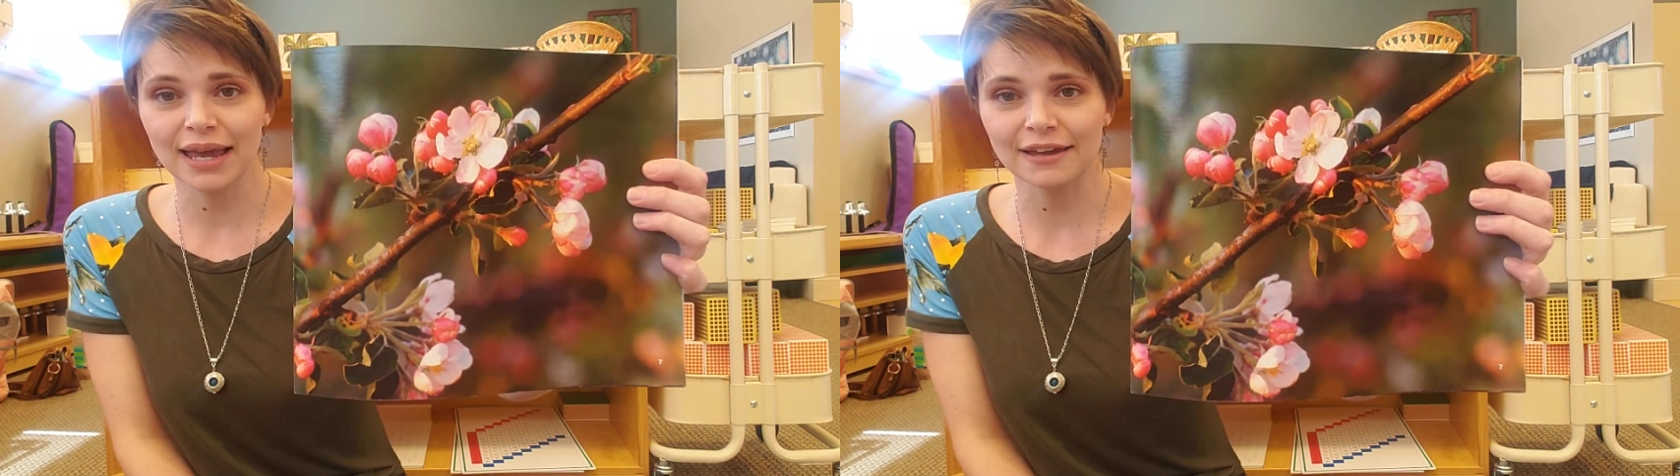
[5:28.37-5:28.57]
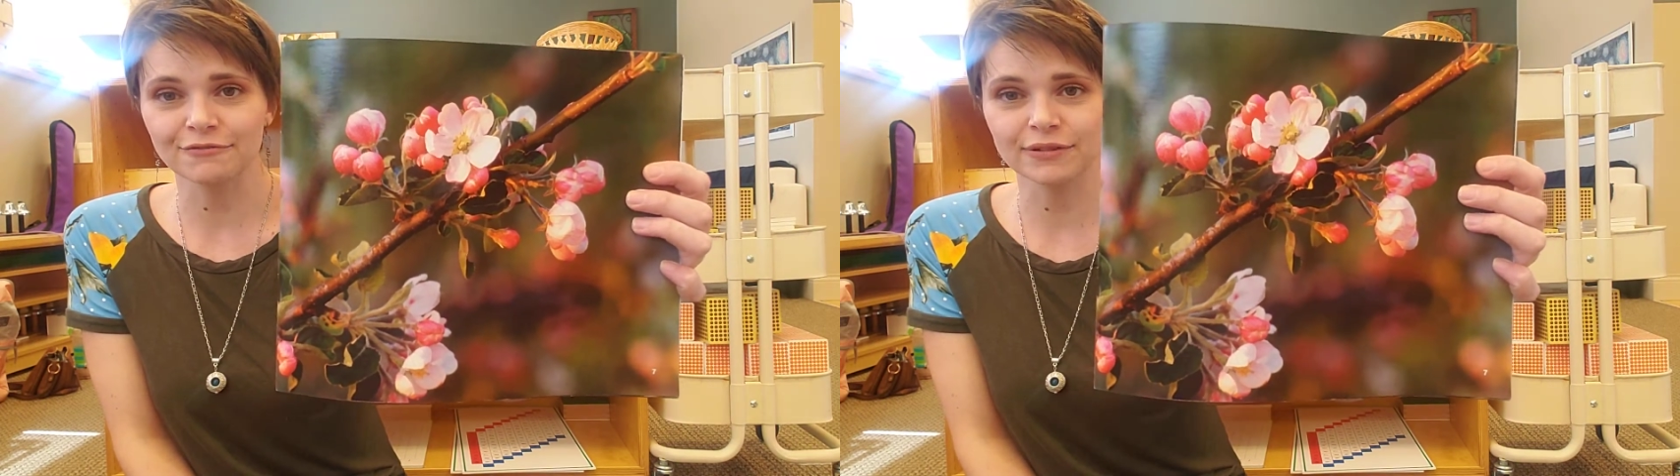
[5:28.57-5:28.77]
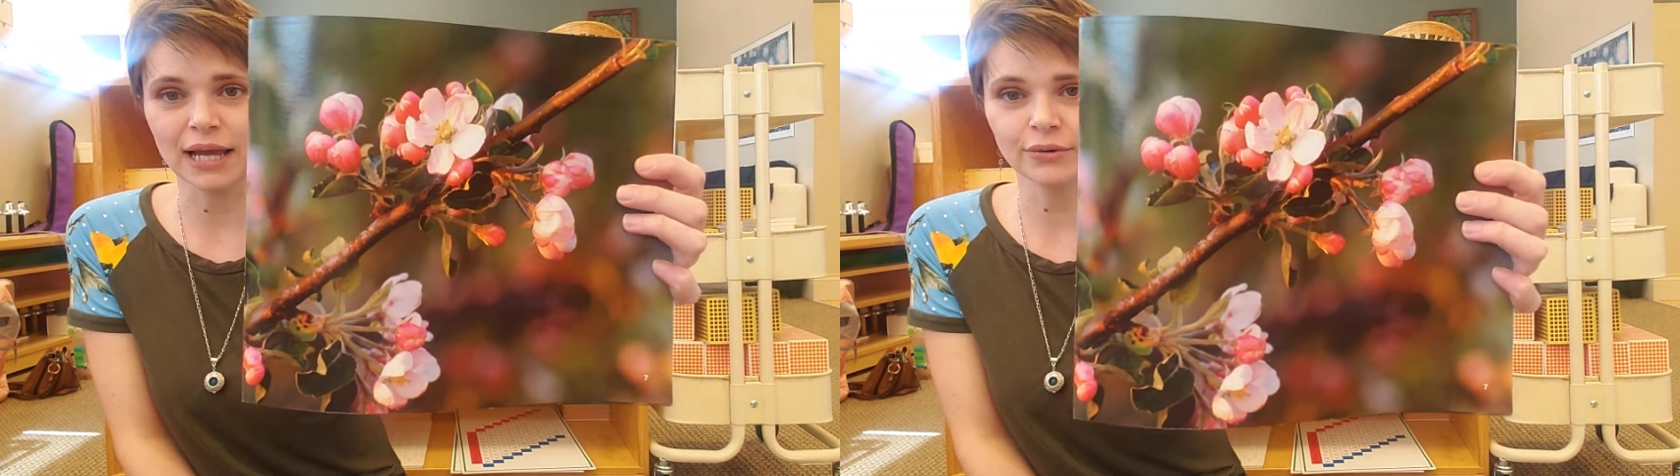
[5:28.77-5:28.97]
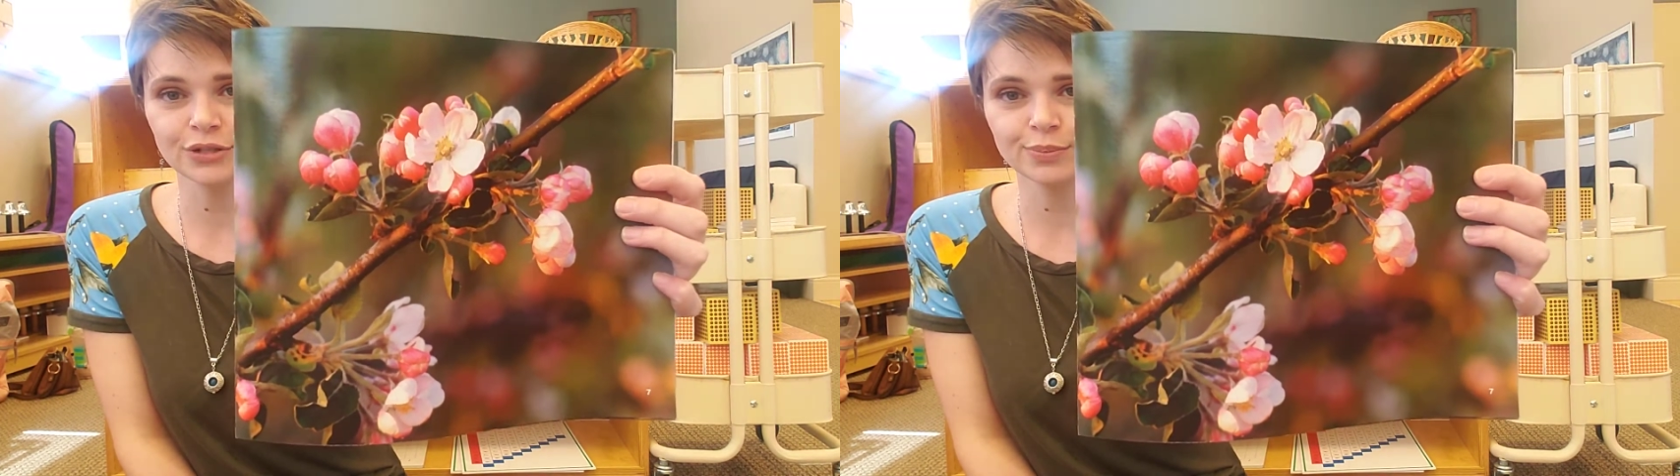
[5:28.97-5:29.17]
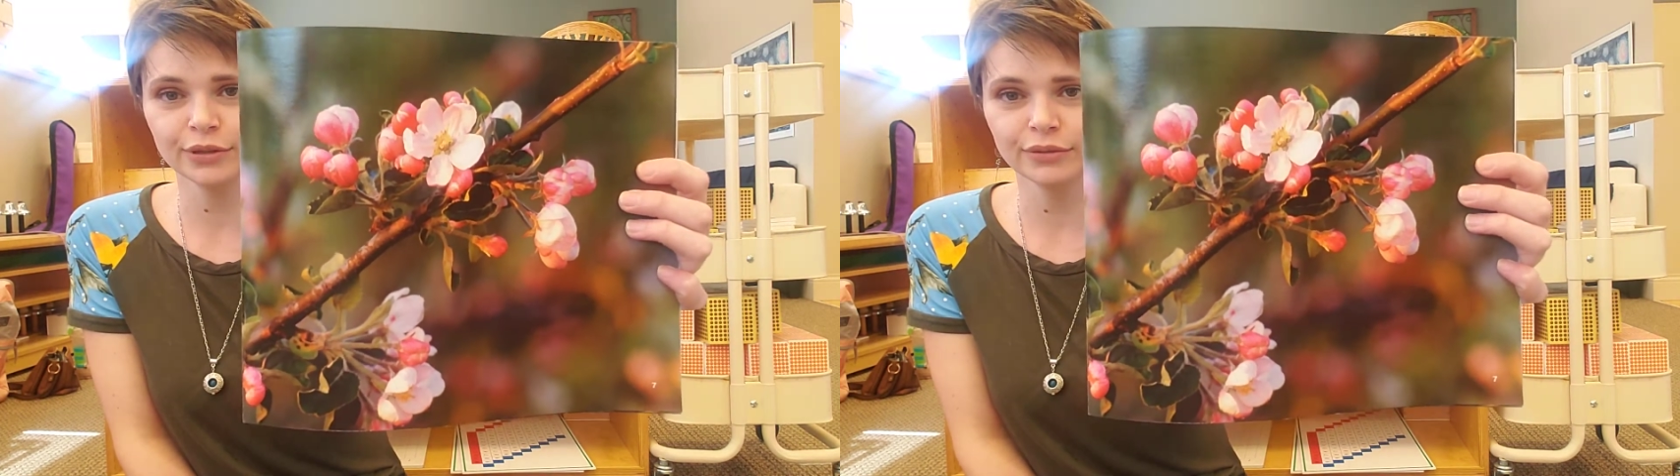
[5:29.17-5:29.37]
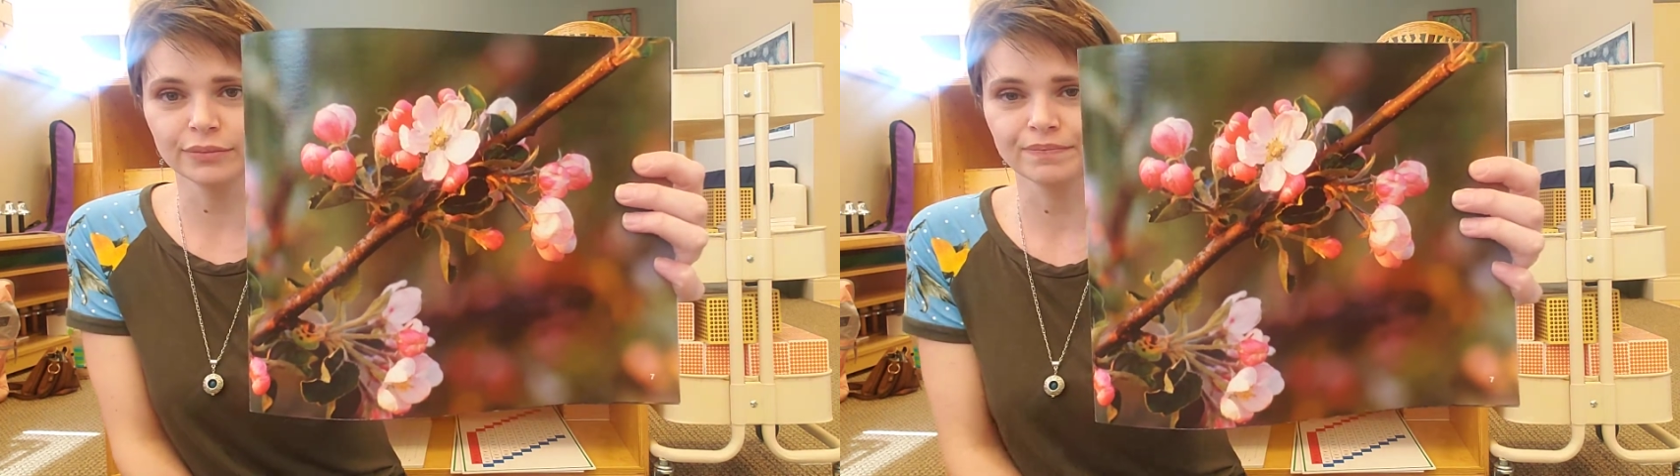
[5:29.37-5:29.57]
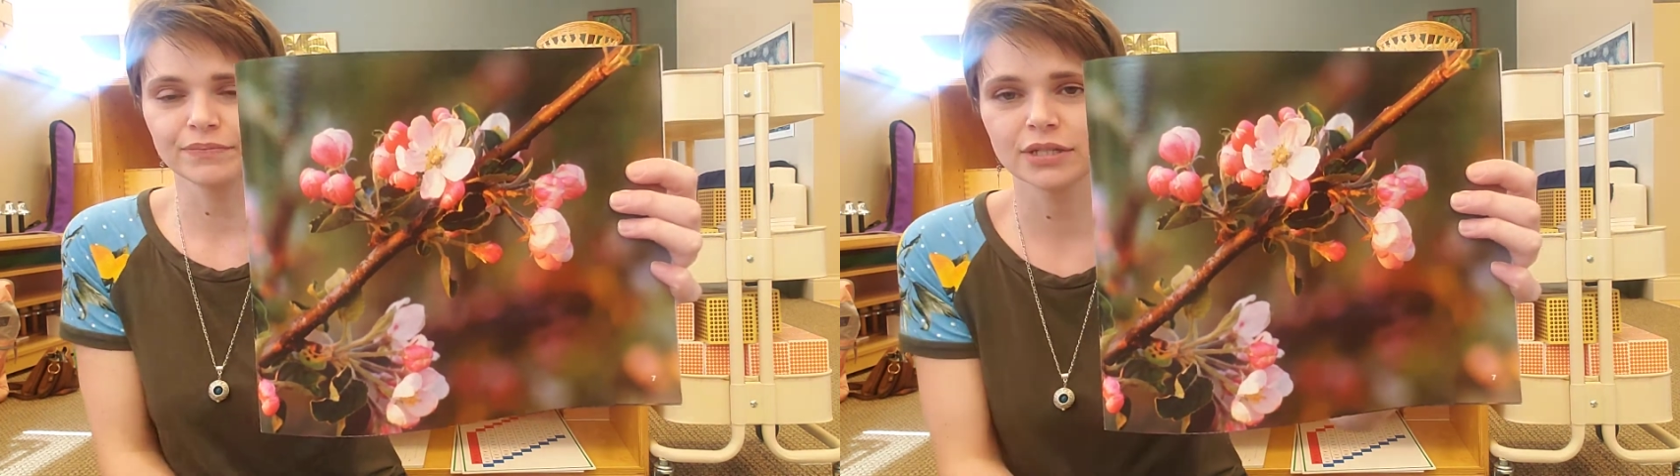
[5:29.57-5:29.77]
and flowers bloom.